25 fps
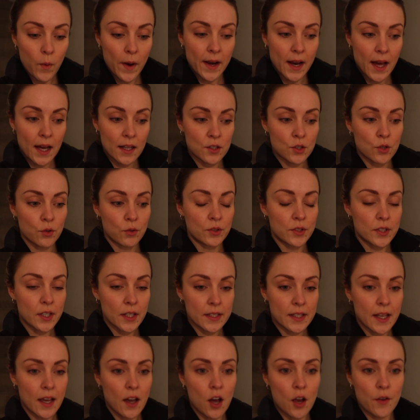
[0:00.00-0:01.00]
when Anton
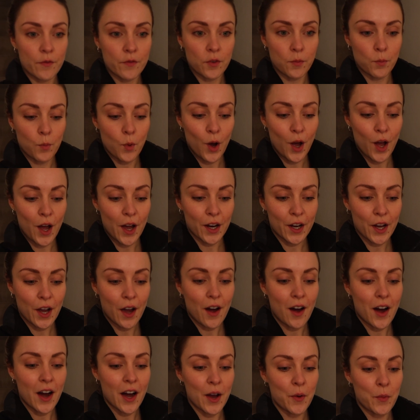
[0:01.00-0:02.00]
does get home from work,
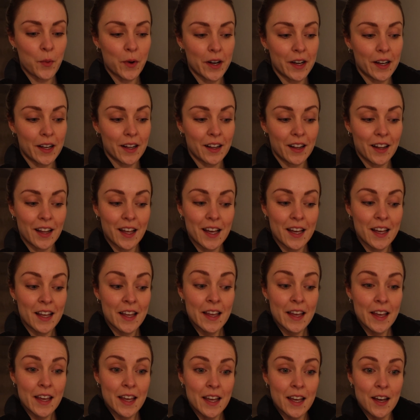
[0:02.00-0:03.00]
I will
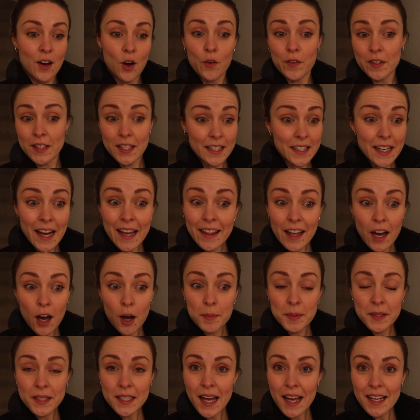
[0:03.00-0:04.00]
obviously take that
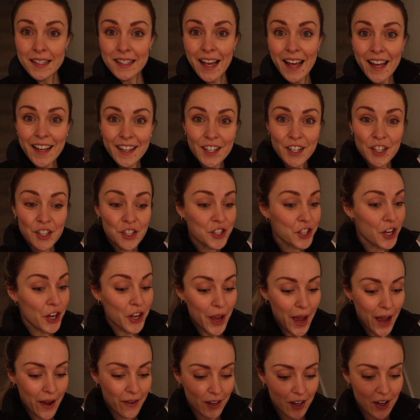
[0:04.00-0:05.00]
upstairs and show
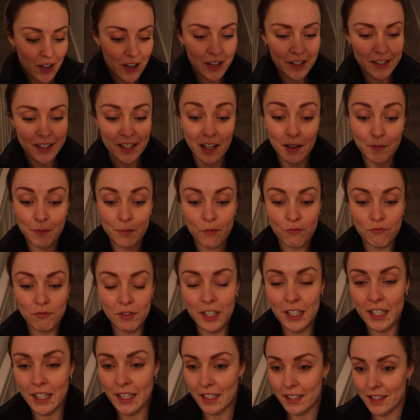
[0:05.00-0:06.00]
you how it looks. I'm
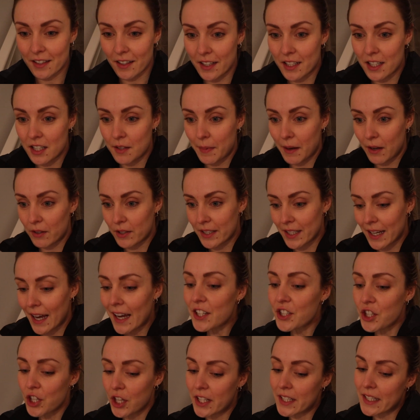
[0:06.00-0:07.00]
really excited about it.
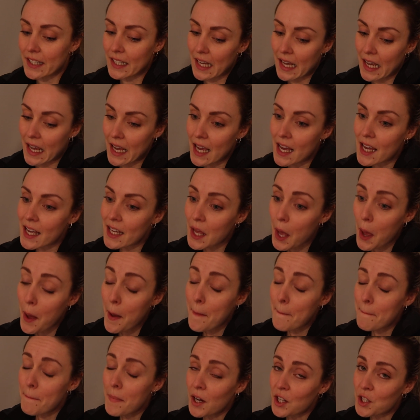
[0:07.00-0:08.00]
As you can see,
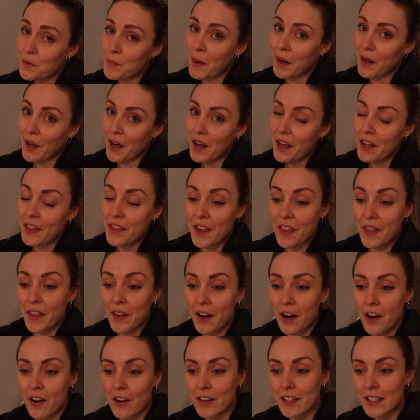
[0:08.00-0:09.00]
much bigger than the
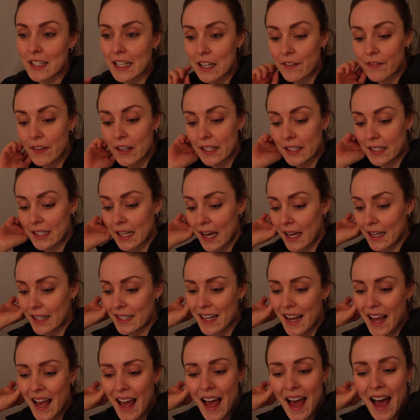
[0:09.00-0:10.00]
current TV
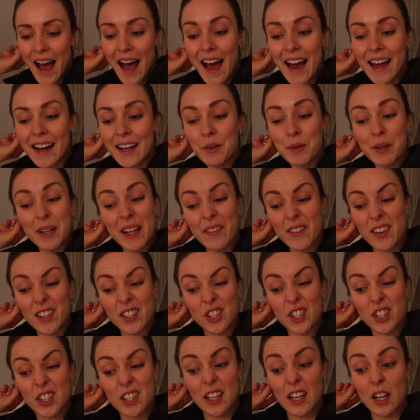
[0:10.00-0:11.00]
stand, and it will give
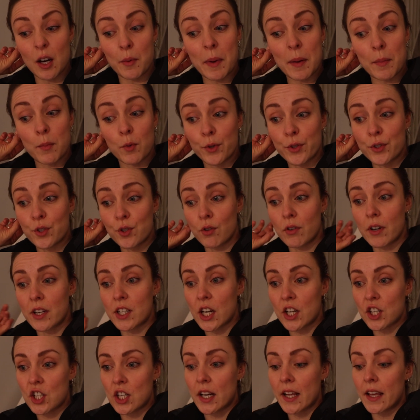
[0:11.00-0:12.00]
us just a little bit more storage
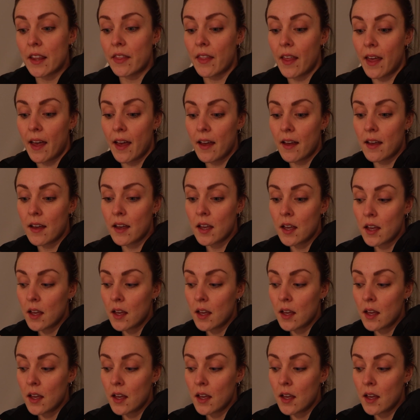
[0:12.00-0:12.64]
actually in there.